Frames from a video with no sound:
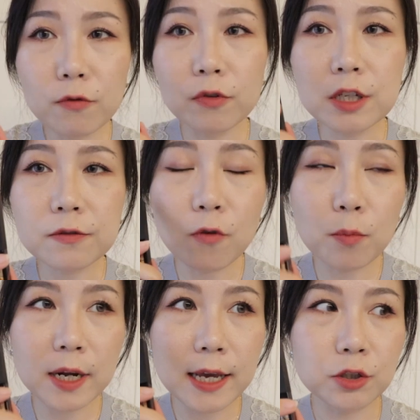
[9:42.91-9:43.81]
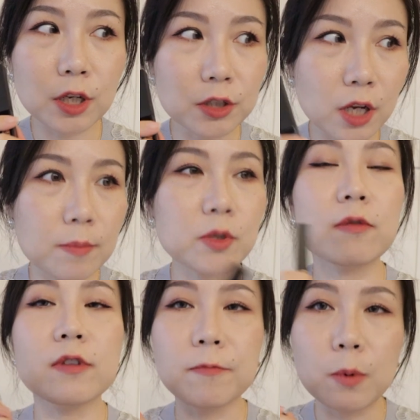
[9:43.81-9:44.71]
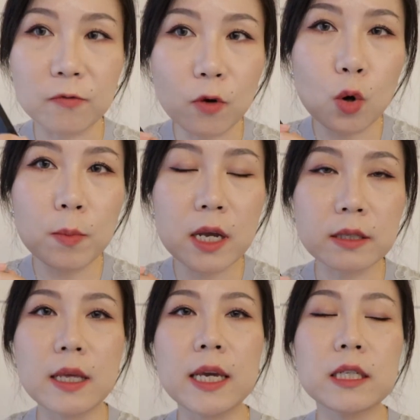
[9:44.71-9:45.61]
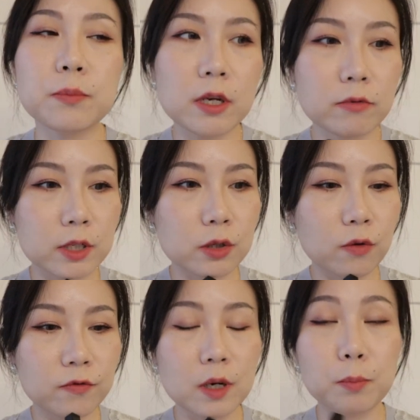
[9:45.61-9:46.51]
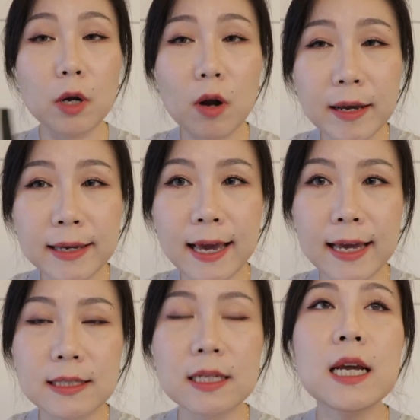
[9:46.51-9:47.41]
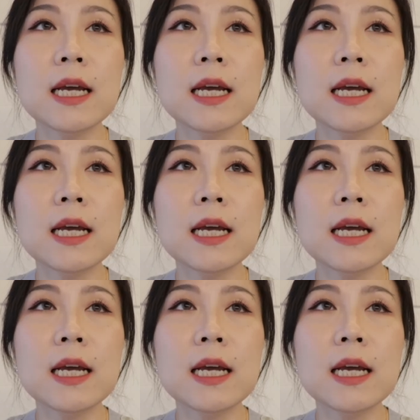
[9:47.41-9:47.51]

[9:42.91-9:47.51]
for this formulation in terms of the performance, the experience of applying it,